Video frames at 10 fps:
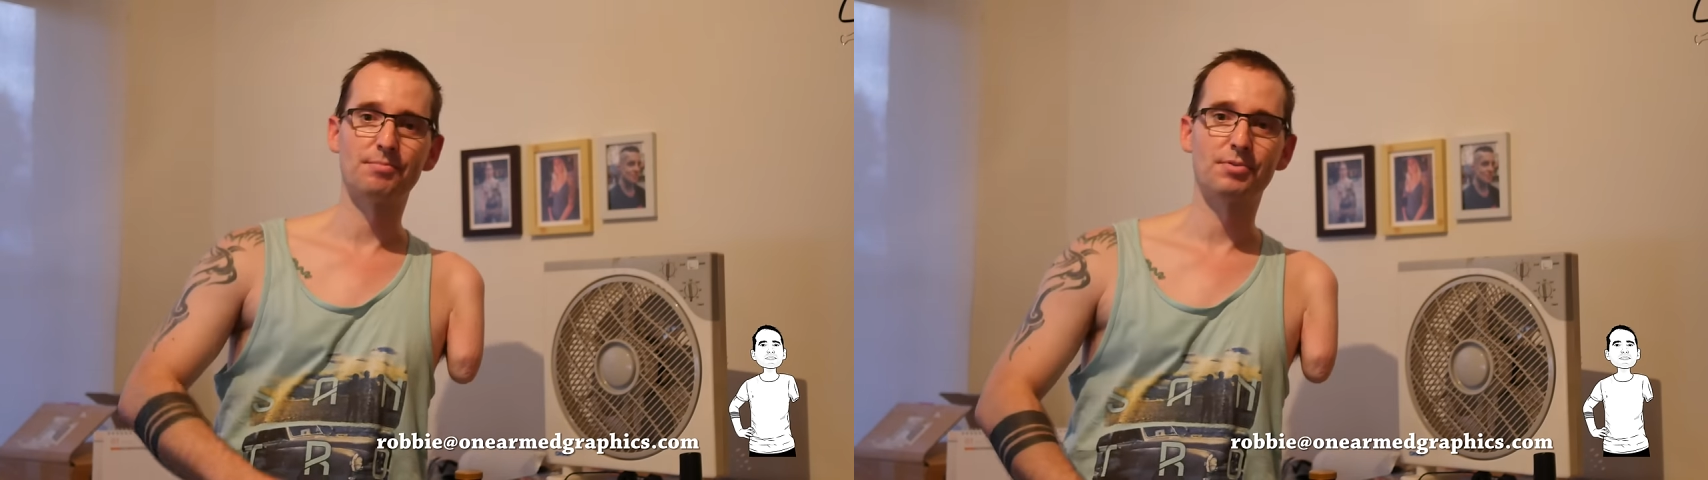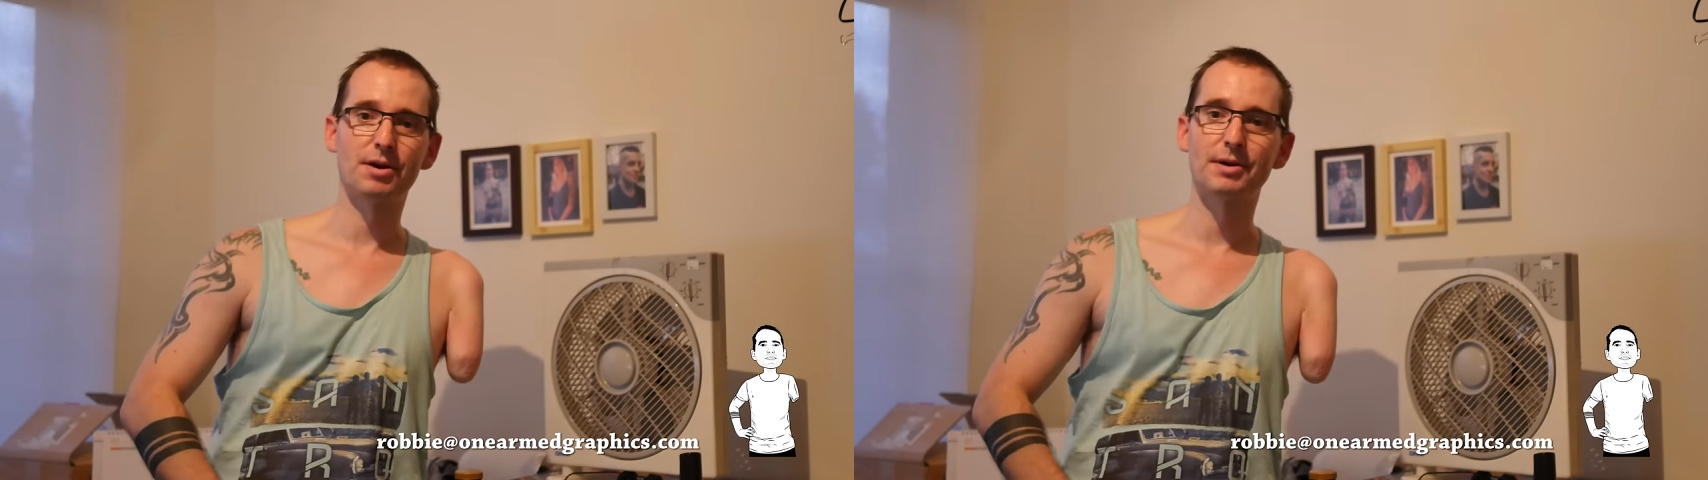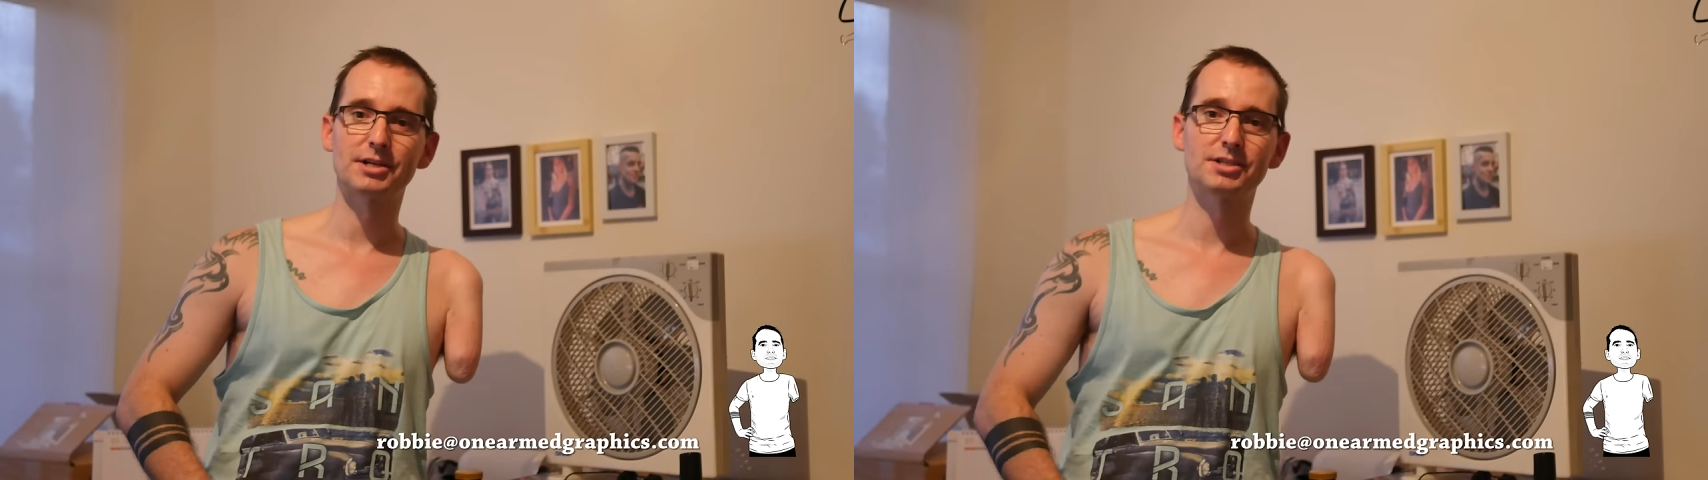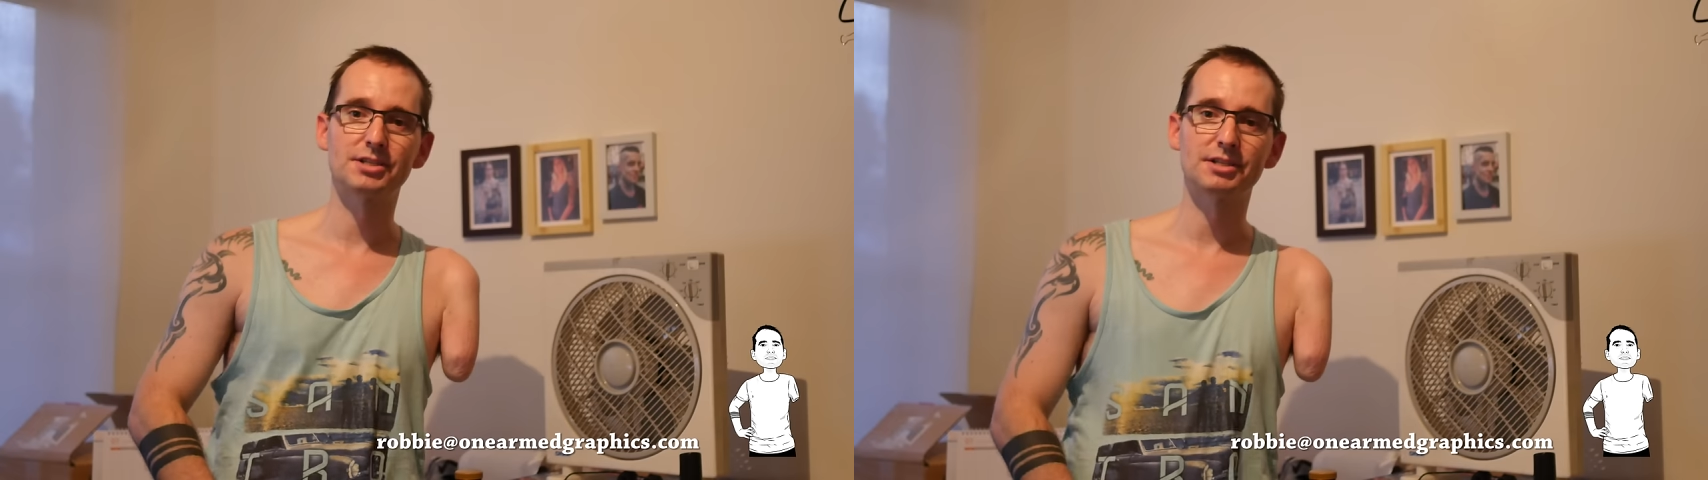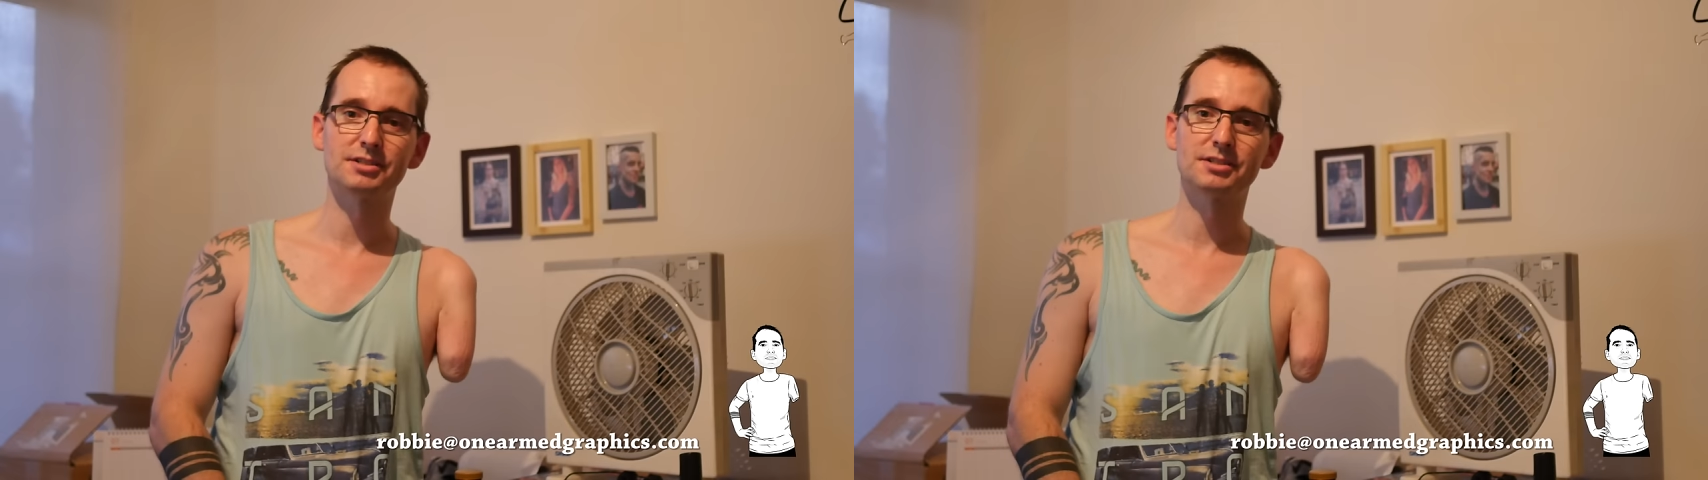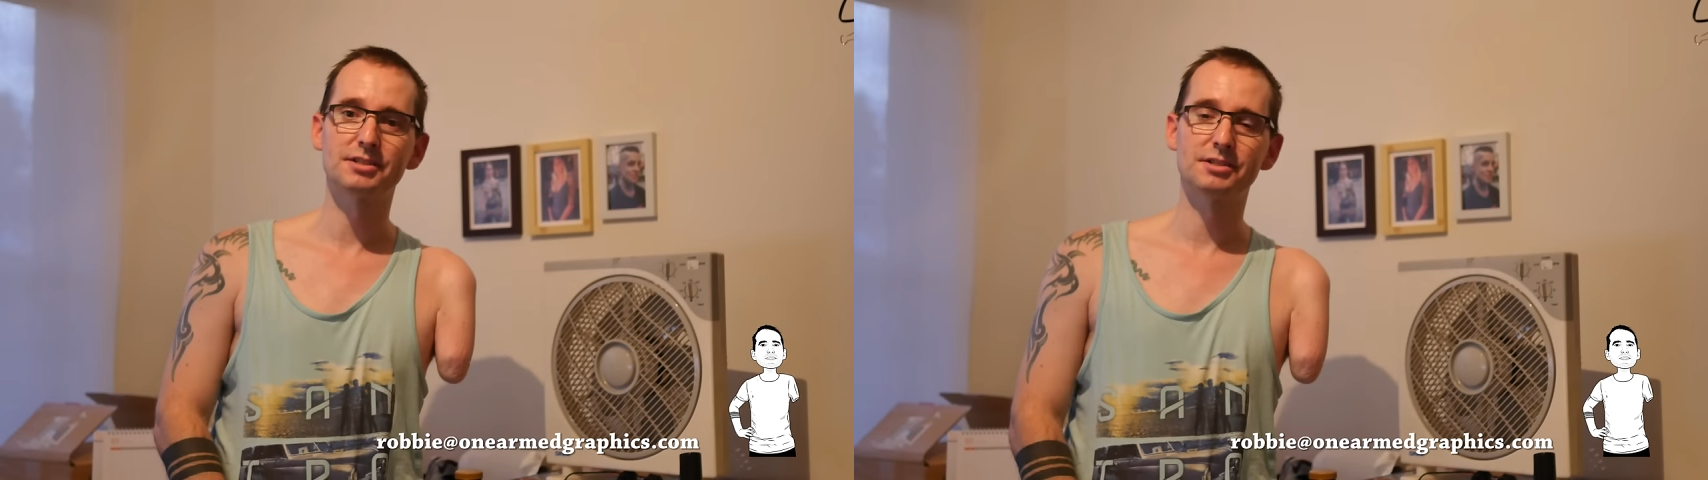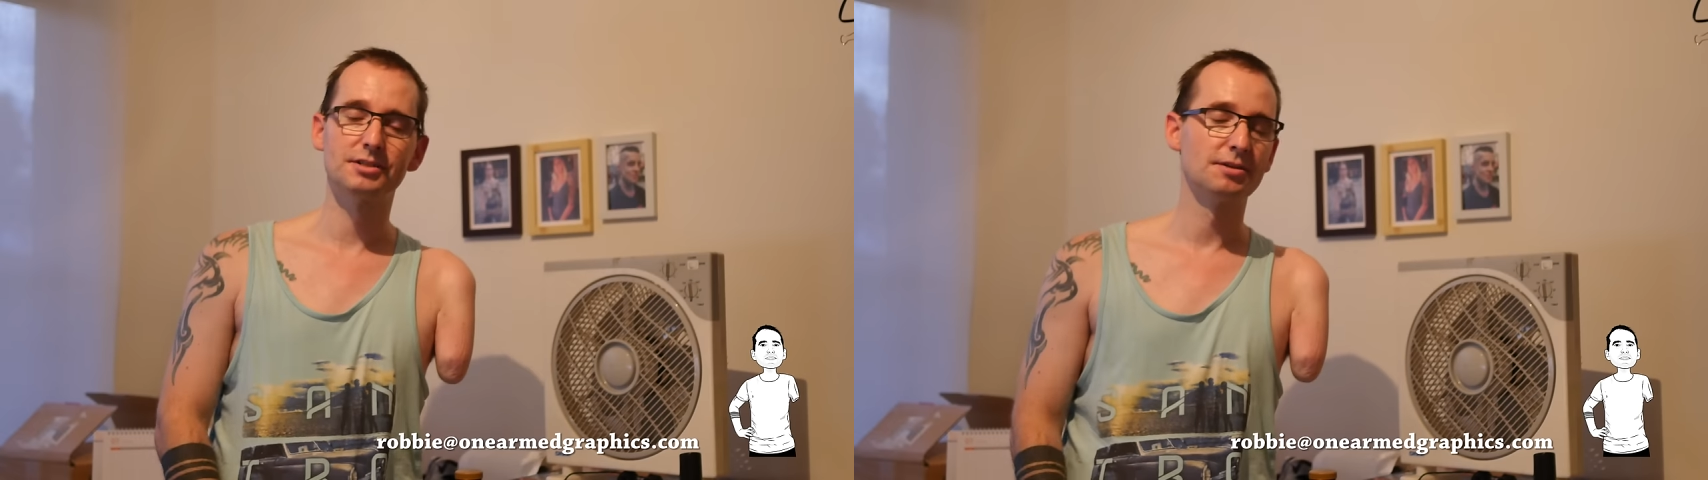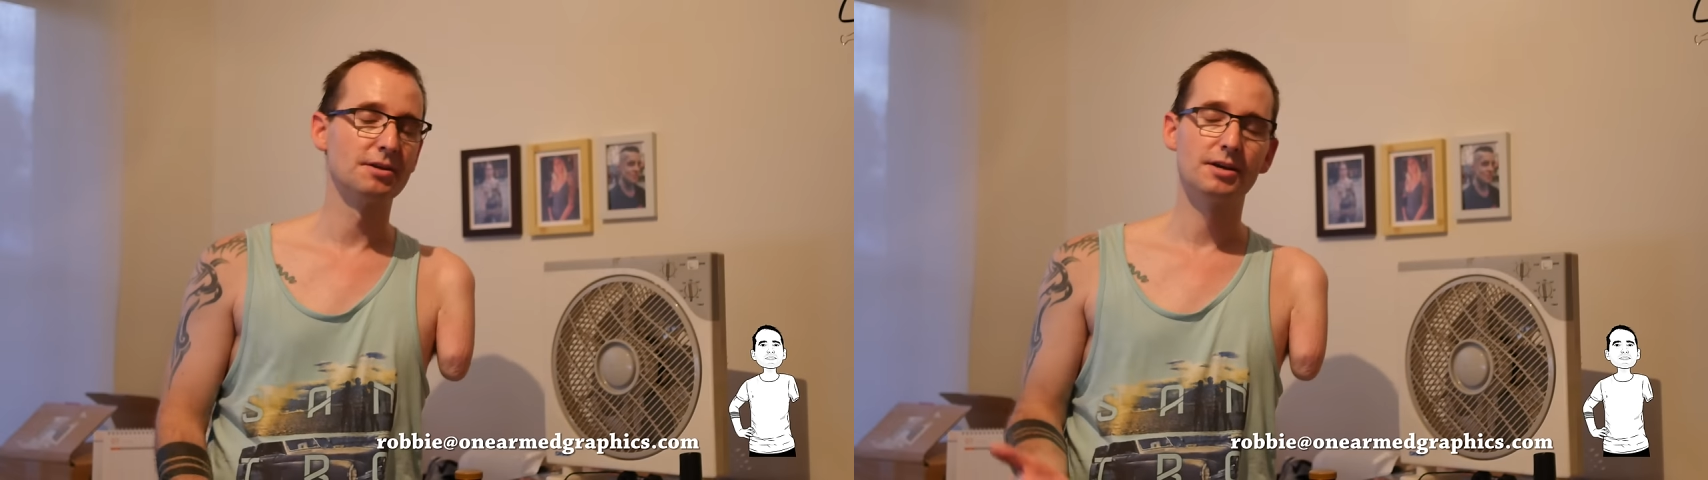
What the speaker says: Pretty much just